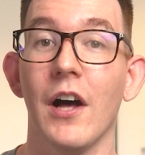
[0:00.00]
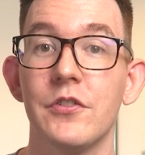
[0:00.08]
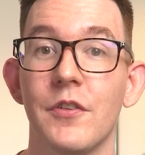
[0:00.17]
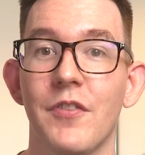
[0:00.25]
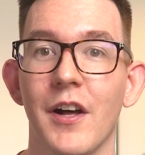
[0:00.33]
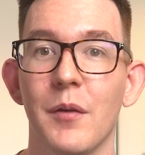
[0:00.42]

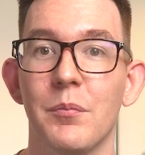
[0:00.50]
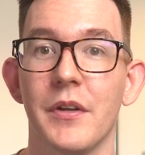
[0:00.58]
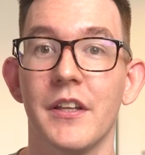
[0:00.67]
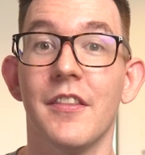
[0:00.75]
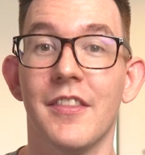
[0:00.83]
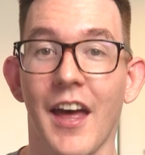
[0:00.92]

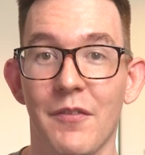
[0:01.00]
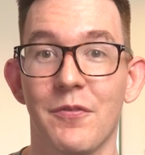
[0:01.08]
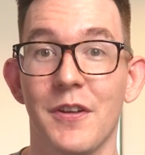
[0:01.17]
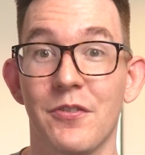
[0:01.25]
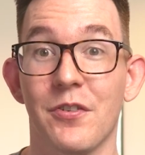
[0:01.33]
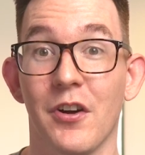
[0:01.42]
developing that
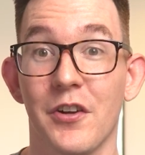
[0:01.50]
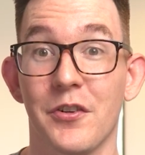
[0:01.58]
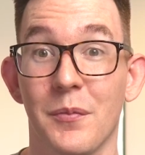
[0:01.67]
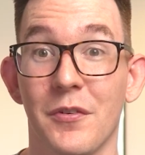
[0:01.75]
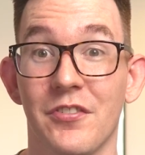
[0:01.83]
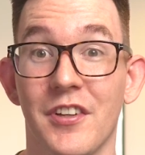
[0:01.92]
feature on
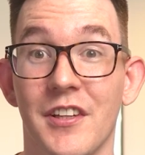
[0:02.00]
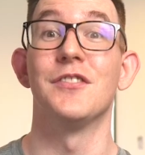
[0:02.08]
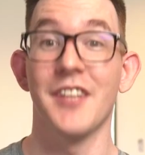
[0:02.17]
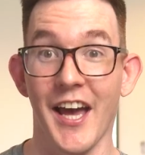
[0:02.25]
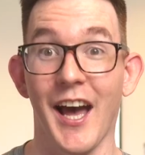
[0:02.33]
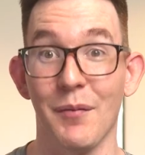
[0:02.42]
your machine
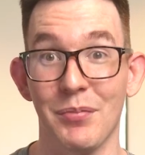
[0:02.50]
to happen.